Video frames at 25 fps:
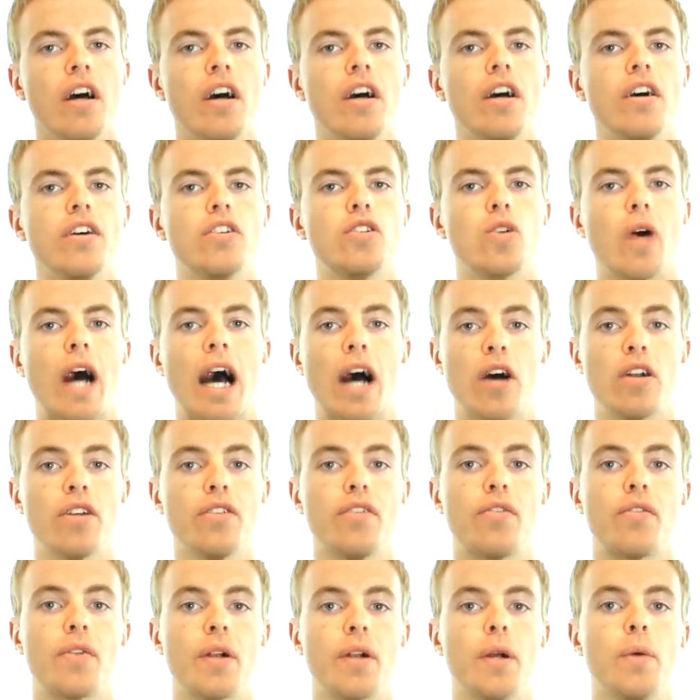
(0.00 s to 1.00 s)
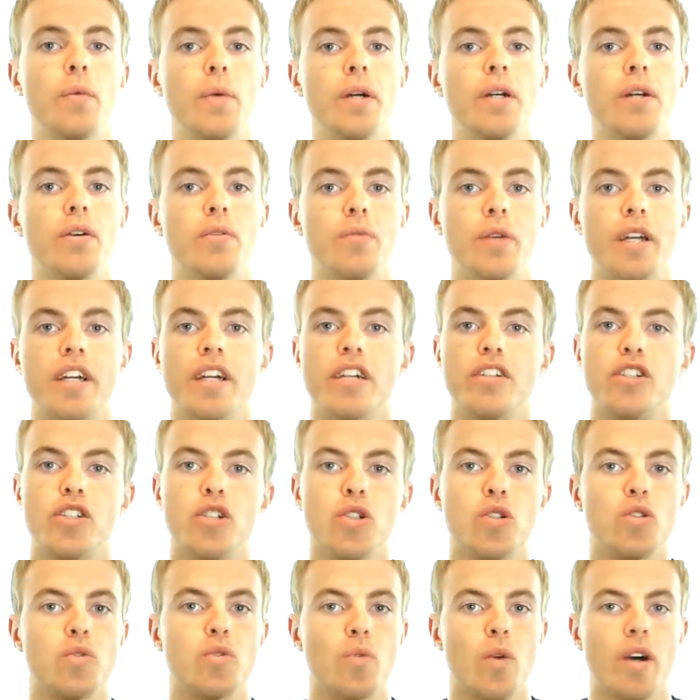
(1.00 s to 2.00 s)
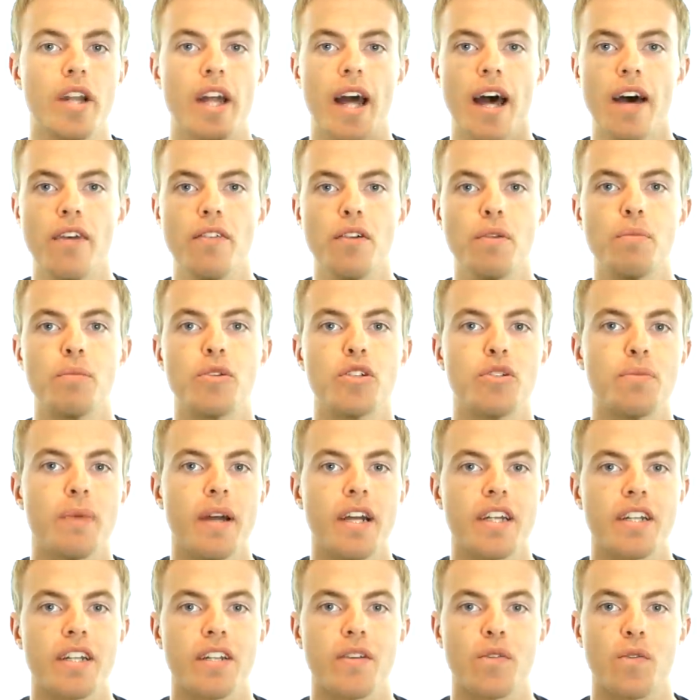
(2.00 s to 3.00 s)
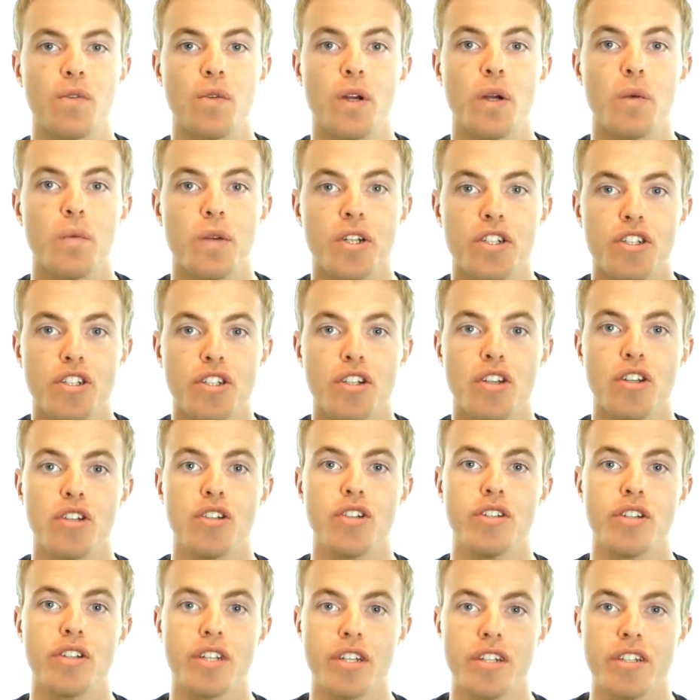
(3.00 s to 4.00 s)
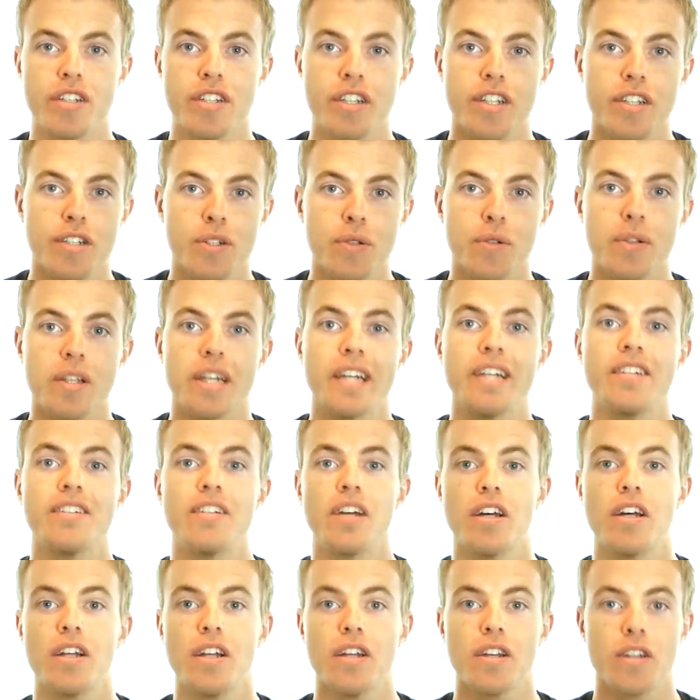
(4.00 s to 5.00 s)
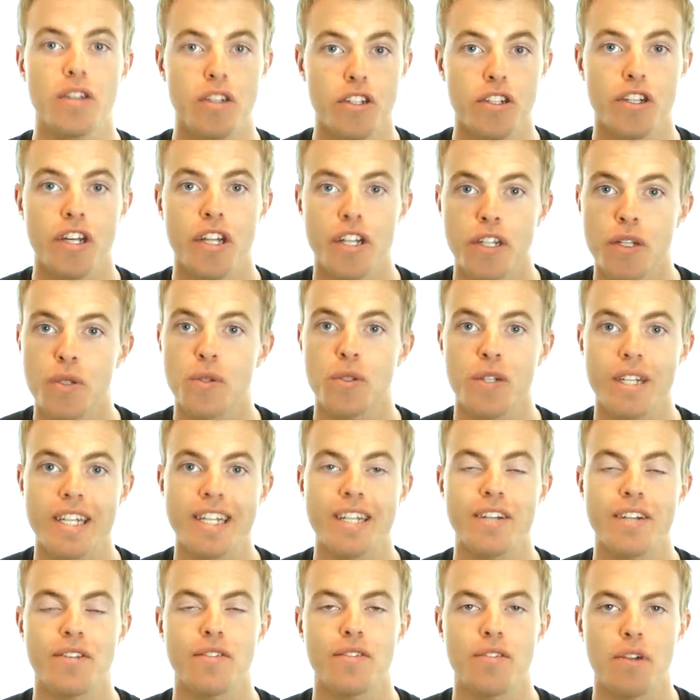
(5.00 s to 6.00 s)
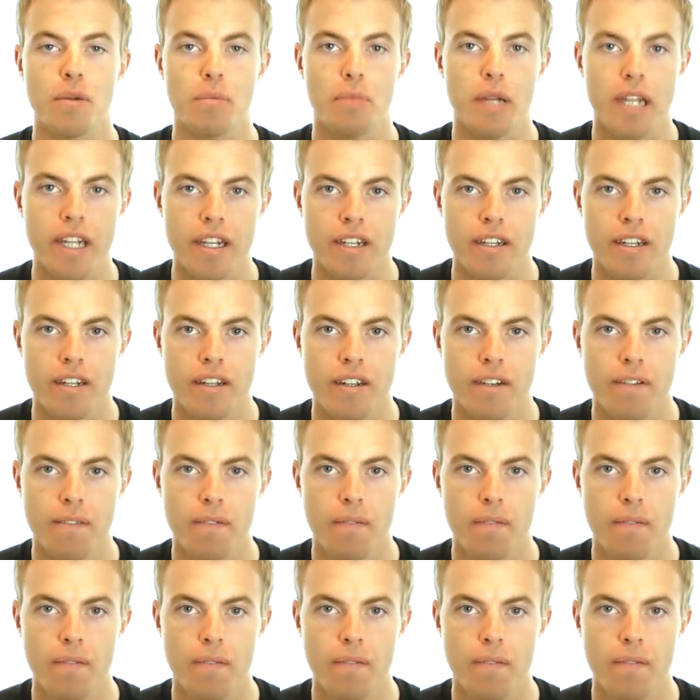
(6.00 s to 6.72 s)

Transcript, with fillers: So out of free will, we can choose whatever perspective we wish to continually, continuously repeat.